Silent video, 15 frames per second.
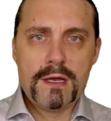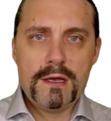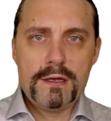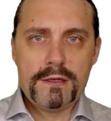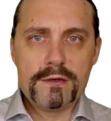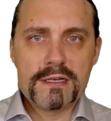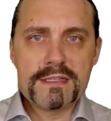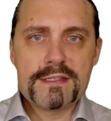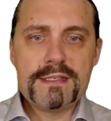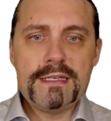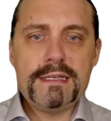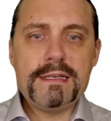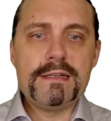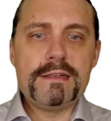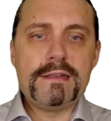You can
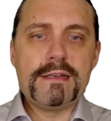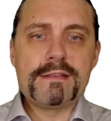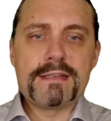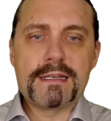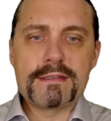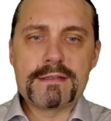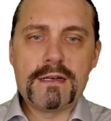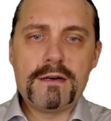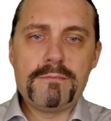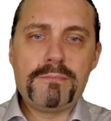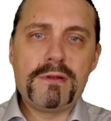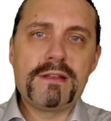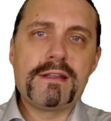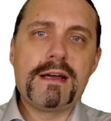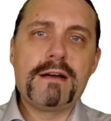see in this example
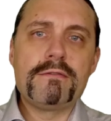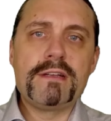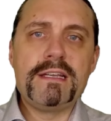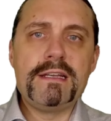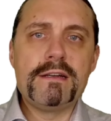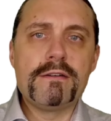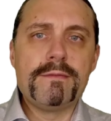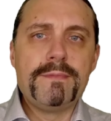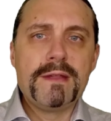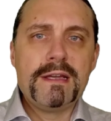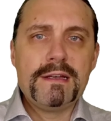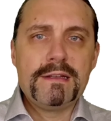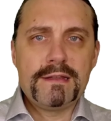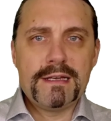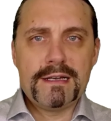down here
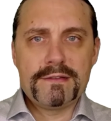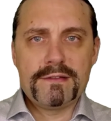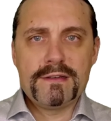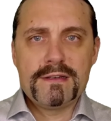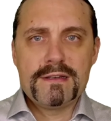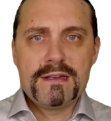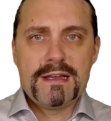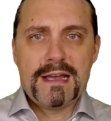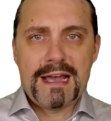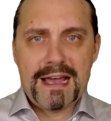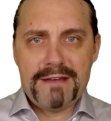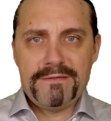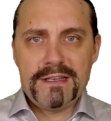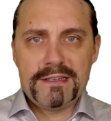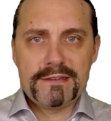that
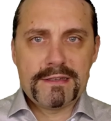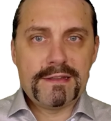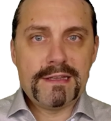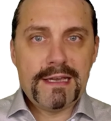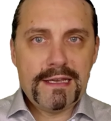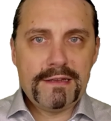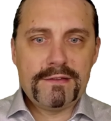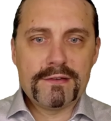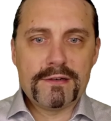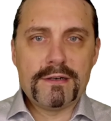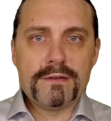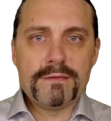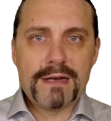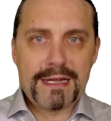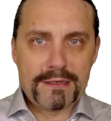having the data
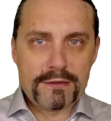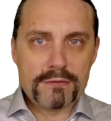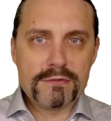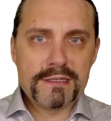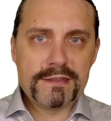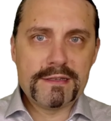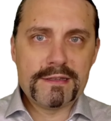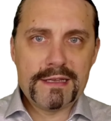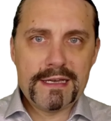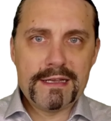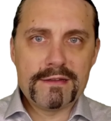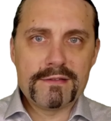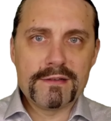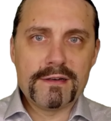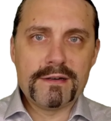and only the
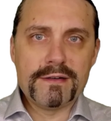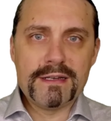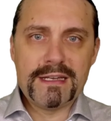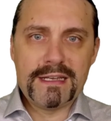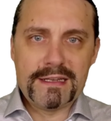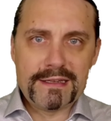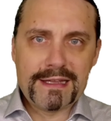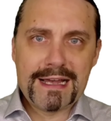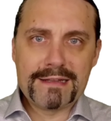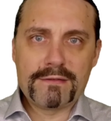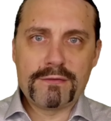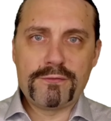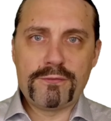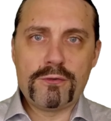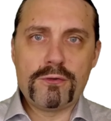data in that
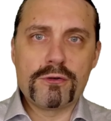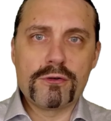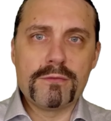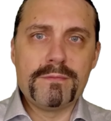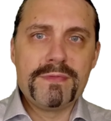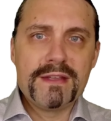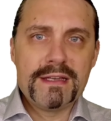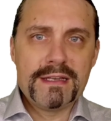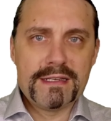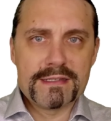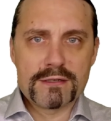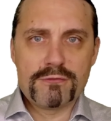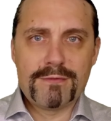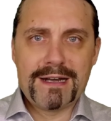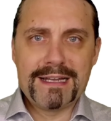form is
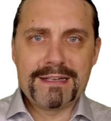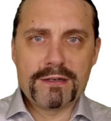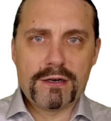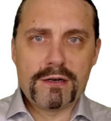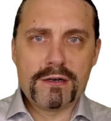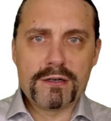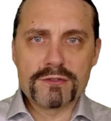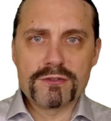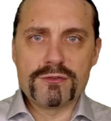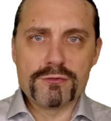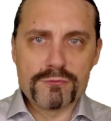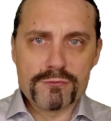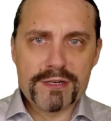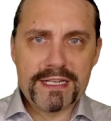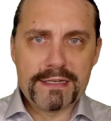quite hard to
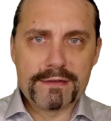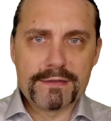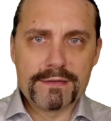read.